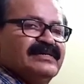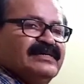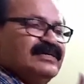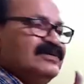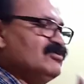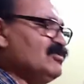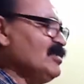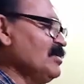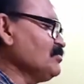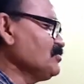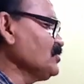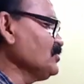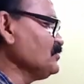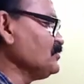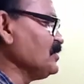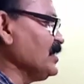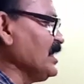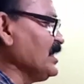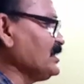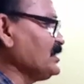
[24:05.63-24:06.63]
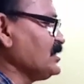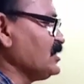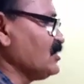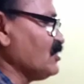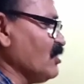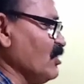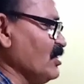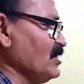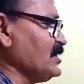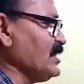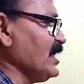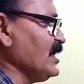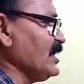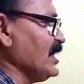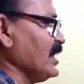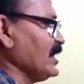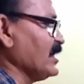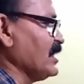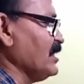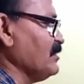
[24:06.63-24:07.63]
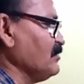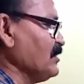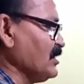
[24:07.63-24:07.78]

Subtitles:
you have to first draw the diagram,